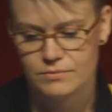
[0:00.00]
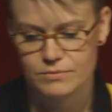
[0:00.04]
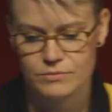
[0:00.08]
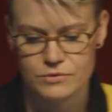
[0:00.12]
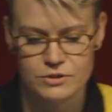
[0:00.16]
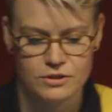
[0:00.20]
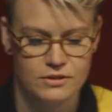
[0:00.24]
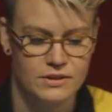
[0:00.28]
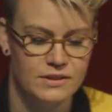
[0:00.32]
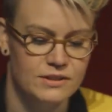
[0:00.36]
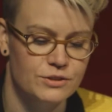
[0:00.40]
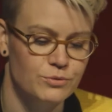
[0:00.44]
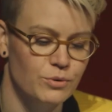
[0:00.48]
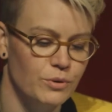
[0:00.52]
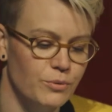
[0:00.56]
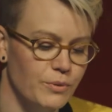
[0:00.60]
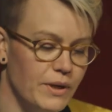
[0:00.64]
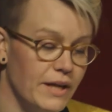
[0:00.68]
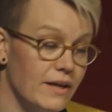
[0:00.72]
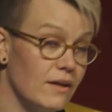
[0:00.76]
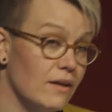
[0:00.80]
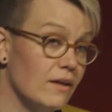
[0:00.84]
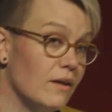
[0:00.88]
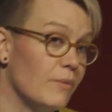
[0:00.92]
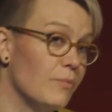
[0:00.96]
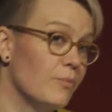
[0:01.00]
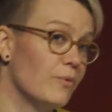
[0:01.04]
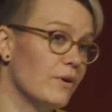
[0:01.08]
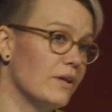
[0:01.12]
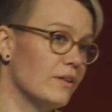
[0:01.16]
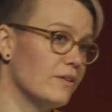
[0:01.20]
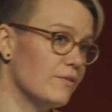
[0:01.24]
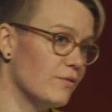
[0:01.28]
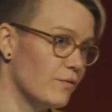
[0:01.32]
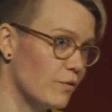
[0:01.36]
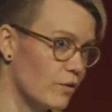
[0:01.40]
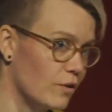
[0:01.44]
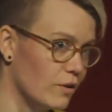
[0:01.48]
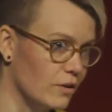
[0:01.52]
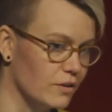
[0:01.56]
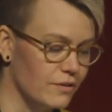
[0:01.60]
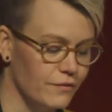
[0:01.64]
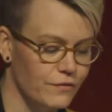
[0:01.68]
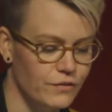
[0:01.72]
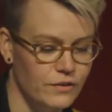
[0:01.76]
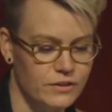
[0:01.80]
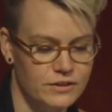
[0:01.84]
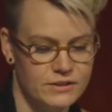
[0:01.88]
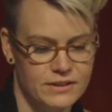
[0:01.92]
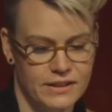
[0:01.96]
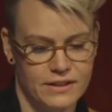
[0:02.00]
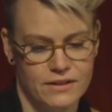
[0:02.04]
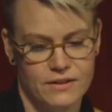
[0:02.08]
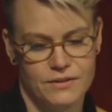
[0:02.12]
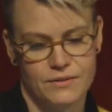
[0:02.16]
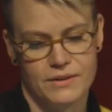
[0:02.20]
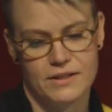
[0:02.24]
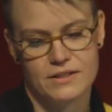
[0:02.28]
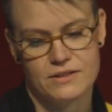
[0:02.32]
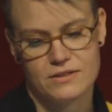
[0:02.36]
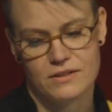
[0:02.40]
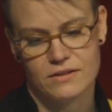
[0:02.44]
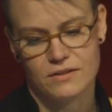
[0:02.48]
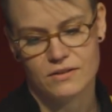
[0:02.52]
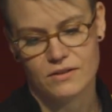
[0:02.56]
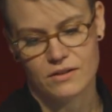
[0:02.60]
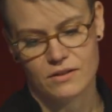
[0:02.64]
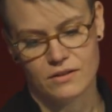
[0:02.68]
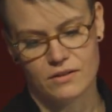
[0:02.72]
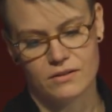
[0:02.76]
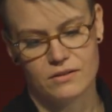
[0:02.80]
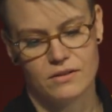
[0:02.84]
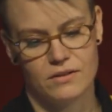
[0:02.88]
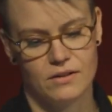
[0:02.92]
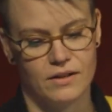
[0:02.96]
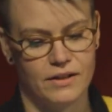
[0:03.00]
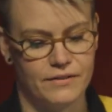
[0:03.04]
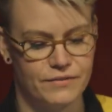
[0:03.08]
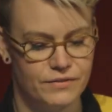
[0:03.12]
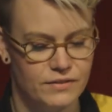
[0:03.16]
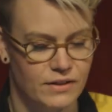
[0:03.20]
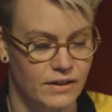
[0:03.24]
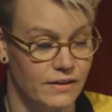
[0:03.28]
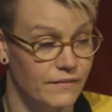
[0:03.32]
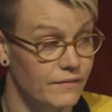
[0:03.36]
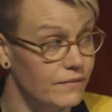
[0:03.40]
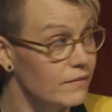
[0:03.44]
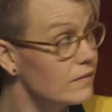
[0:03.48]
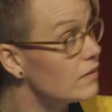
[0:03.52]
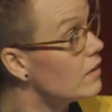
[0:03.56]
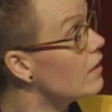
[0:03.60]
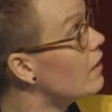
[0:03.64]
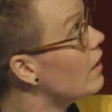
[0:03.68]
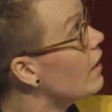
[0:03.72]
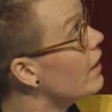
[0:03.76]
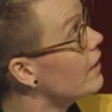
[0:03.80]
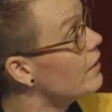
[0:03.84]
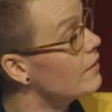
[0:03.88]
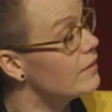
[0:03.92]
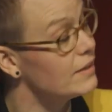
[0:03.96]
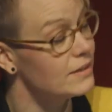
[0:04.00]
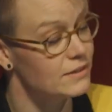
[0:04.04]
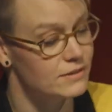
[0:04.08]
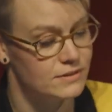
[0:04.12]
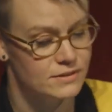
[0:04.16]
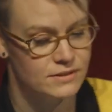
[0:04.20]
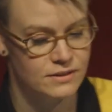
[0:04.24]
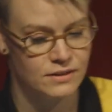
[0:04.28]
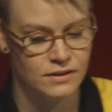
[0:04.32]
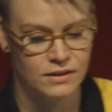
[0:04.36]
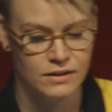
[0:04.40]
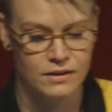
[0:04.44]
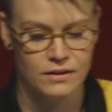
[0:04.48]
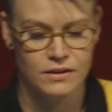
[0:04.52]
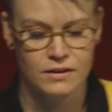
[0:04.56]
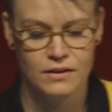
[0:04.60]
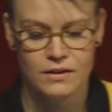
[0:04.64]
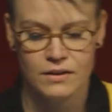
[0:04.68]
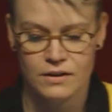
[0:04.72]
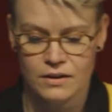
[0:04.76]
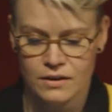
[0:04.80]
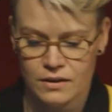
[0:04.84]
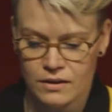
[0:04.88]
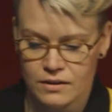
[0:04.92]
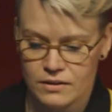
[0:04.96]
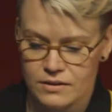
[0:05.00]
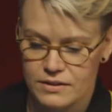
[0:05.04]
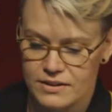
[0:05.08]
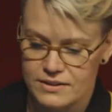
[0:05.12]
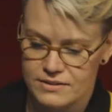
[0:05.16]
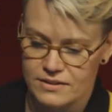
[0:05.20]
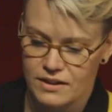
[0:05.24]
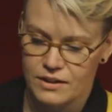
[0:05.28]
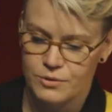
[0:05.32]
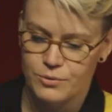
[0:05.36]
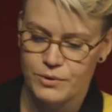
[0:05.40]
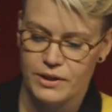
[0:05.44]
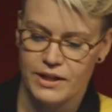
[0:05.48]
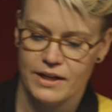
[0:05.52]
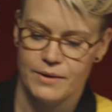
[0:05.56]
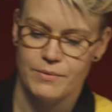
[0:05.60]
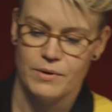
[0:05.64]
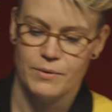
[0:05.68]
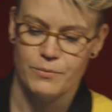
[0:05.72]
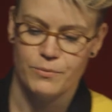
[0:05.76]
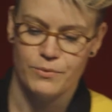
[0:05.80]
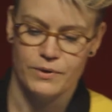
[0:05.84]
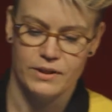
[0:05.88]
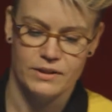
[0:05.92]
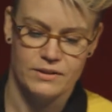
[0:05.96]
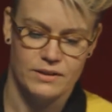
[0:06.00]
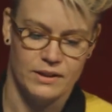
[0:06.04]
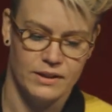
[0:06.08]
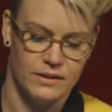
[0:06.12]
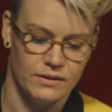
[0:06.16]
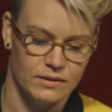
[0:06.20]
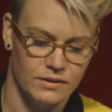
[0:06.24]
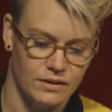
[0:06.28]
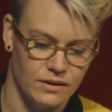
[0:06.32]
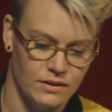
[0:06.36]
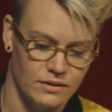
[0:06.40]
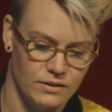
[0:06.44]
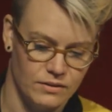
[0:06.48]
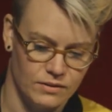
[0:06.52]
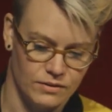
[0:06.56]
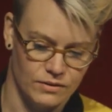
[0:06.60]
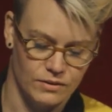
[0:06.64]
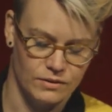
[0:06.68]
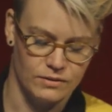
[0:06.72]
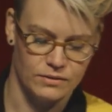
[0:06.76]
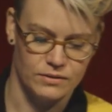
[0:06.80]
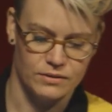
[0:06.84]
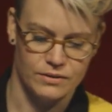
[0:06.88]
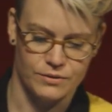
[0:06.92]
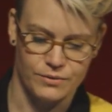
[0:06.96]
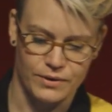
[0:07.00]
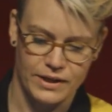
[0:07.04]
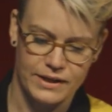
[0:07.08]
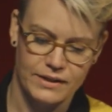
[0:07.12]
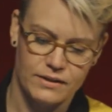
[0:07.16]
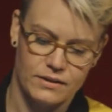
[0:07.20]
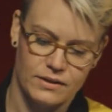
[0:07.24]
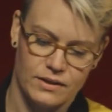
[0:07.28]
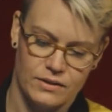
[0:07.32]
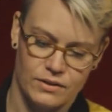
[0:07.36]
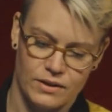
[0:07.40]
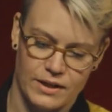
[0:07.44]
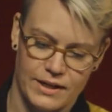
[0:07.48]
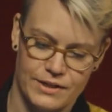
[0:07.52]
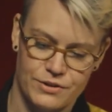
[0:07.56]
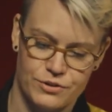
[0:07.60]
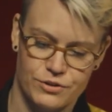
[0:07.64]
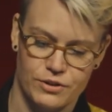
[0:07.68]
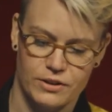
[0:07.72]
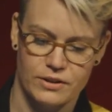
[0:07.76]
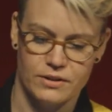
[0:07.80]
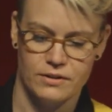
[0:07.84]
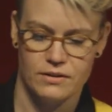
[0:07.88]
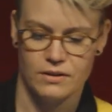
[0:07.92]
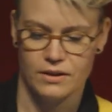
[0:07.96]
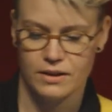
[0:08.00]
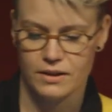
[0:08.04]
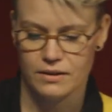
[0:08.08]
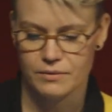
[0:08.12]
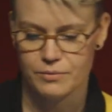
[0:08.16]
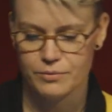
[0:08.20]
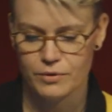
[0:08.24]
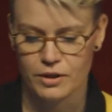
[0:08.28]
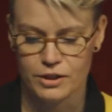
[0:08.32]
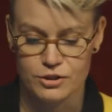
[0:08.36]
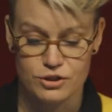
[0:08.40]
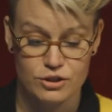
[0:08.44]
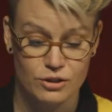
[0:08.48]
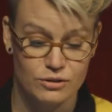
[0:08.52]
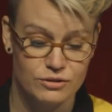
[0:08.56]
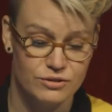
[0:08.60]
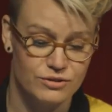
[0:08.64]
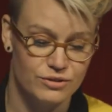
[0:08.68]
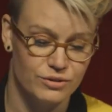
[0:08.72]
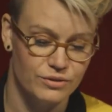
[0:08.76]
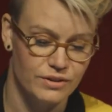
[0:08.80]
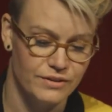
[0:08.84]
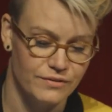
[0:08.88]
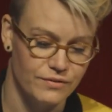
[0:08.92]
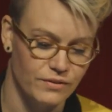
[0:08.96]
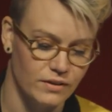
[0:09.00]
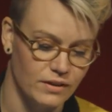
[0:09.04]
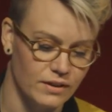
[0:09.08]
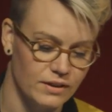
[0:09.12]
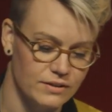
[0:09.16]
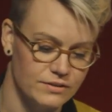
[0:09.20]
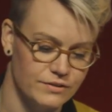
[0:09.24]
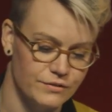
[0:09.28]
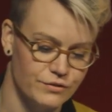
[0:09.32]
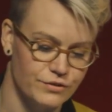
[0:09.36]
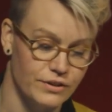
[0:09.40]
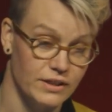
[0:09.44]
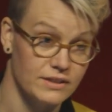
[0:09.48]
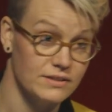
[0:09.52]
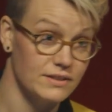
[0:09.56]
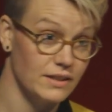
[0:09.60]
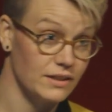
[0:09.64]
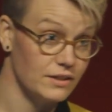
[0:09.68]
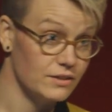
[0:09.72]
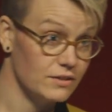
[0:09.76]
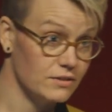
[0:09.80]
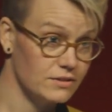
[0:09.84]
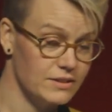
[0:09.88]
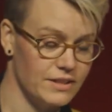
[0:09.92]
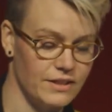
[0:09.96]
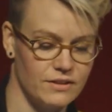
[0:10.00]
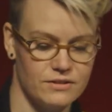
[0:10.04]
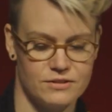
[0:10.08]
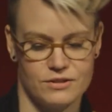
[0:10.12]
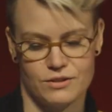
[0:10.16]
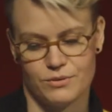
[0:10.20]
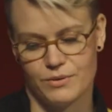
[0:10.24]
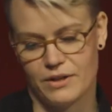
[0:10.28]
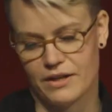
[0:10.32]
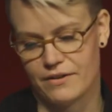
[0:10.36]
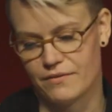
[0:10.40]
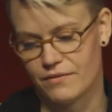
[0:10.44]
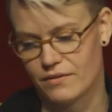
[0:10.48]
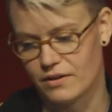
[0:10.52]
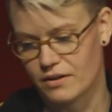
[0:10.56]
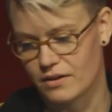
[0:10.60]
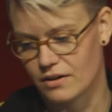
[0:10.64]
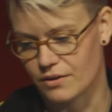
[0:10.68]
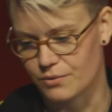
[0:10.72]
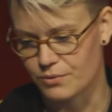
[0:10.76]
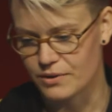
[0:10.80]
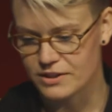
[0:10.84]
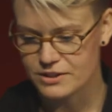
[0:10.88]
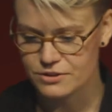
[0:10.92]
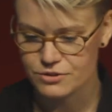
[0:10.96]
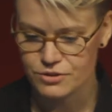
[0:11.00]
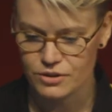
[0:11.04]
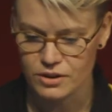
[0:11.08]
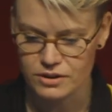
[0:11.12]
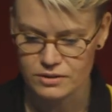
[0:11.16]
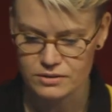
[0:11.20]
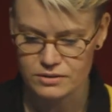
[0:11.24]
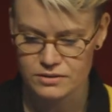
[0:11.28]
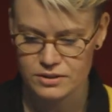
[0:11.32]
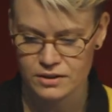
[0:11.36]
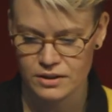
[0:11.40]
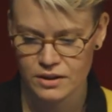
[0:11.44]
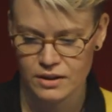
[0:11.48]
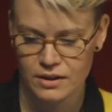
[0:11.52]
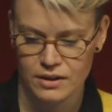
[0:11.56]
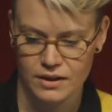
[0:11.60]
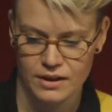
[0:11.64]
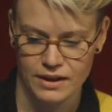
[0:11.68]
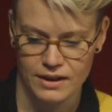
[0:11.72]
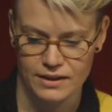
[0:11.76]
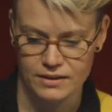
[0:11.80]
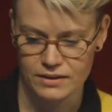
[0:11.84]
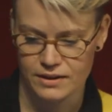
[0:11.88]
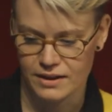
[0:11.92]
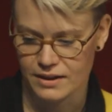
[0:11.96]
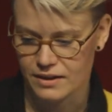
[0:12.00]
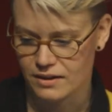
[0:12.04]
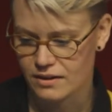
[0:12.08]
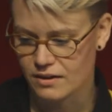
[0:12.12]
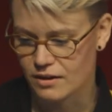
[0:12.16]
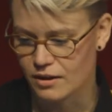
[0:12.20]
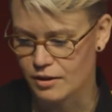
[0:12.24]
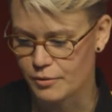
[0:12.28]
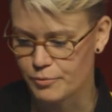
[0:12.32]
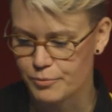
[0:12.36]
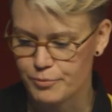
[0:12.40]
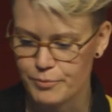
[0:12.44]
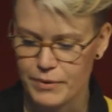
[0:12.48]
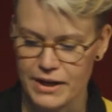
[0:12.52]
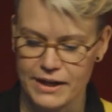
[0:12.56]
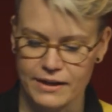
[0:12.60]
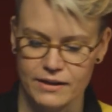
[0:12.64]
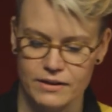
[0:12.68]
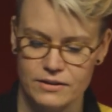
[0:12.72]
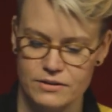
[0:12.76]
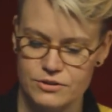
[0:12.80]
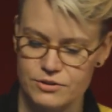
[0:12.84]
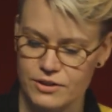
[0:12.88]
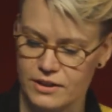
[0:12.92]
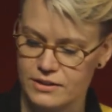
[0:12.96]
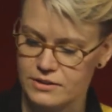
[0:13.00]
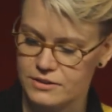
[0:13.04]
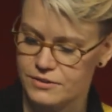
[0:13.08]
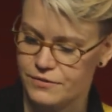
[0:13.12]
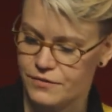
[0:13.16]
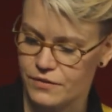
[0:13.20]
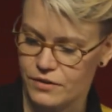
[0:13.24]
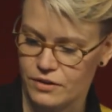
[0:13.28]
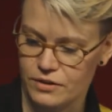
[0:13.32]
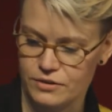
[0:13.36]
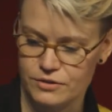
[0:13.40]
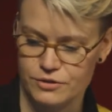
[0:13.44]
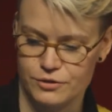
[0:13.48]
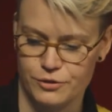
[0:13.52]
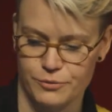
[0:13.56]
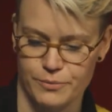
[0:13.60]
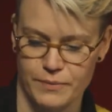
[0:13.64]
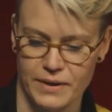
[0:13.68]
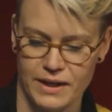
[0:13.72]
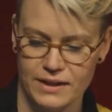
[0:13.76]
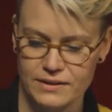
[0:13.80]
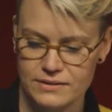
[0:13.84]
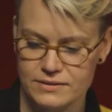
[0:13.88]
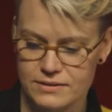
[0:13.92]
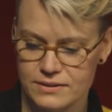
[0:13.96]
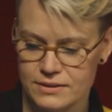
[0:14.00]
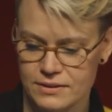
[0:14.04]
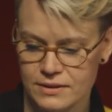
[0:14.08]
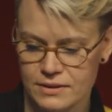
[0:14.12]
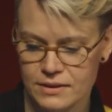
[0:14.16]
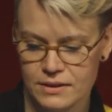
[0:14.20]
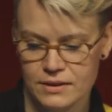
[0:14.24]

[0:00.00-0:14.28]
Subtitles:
So this is what we ended up with for the first iteration. On the left I have the iOS design we came up with, and on the right, Android. I chose two different kinds of transactions here. So we have a restaurant and then a bank transfer to Matt.